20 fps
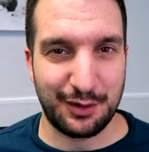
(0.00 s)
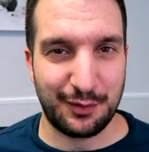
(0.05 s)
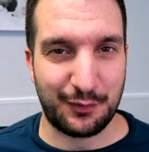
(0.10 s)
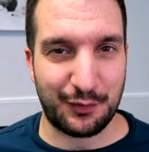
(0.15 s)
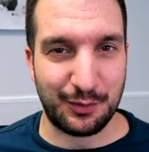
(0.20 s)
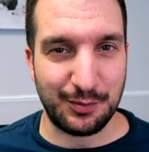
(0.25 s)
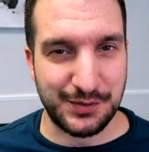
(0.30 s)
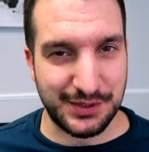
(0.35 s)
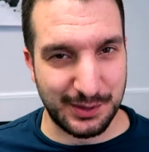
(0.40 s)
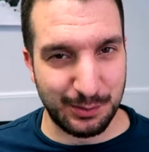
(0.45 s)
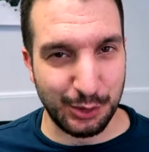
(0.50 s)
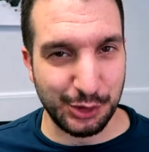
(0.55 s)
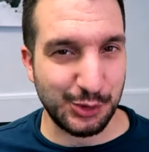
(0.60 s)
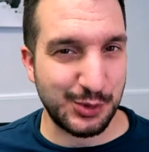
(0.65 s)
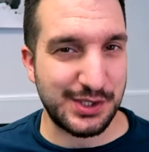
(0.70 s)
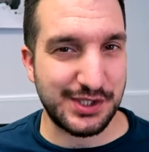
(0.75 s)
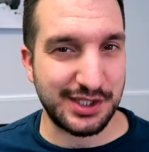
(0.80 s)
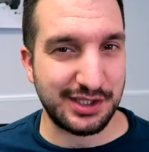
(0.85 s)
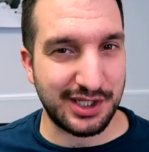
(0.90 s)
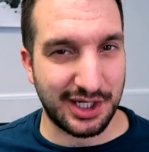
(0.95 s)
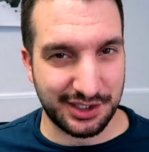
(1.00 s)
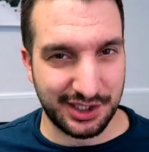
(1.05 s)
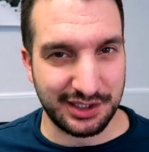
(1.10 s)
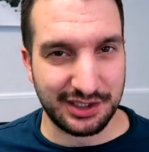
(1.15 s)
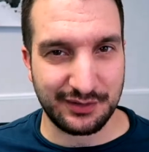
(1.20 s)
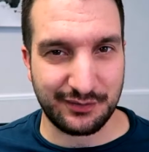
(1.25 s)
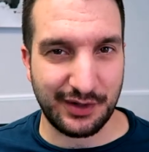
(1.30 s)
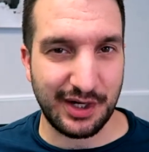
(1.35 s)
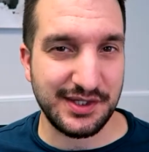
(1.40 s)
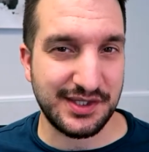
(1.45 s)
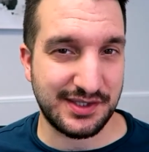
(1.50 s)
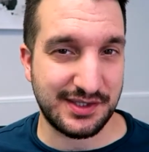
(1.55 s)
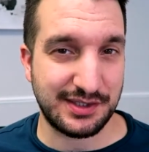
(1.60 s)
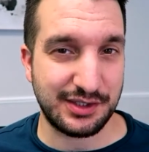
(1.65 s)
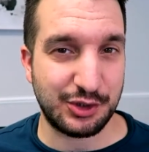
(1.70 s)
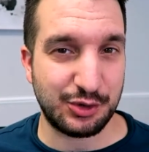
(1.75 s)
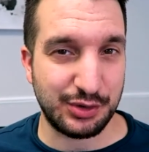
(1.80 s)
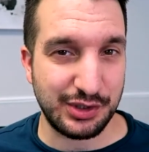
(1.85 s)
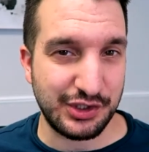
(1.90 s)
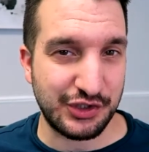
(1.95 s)
from someone who still identifies as
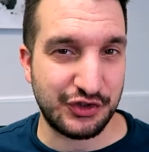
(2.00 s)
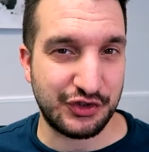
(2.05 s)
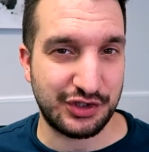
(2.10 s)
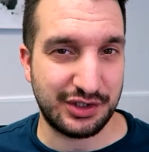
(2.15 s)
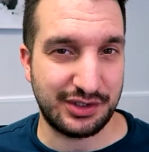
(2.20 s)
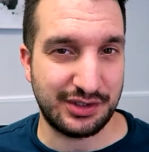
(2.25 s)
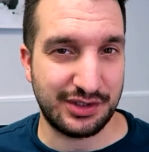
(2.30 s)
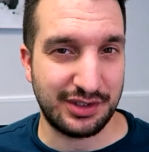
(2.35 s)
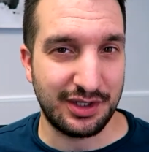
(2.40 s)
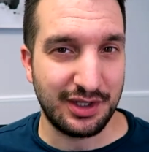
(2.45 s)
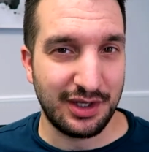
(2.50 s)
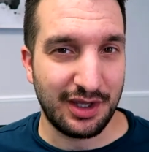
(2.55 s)
a Christian